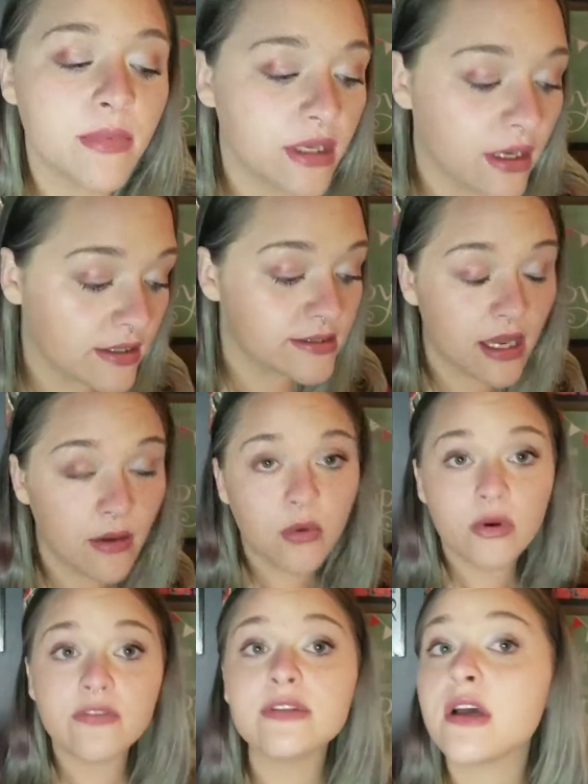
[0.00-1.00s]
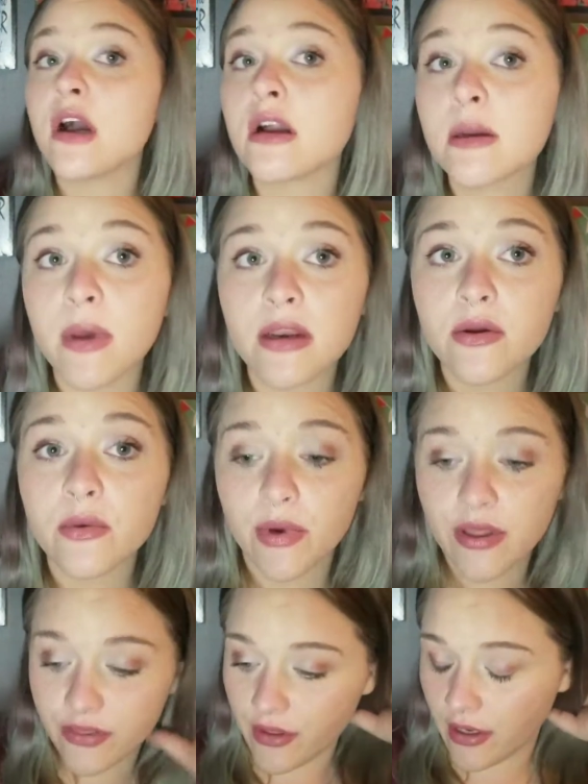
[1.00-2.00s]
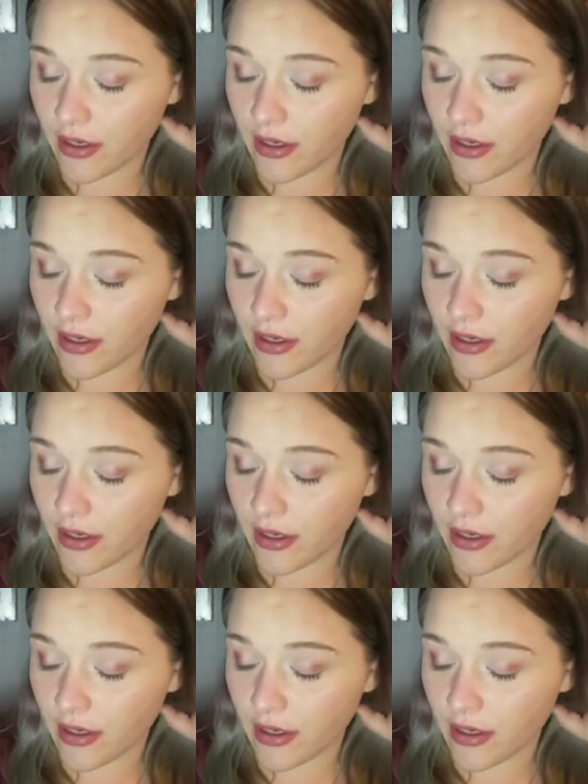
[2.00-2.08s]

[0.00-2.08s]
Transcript: because I won't even talk about it with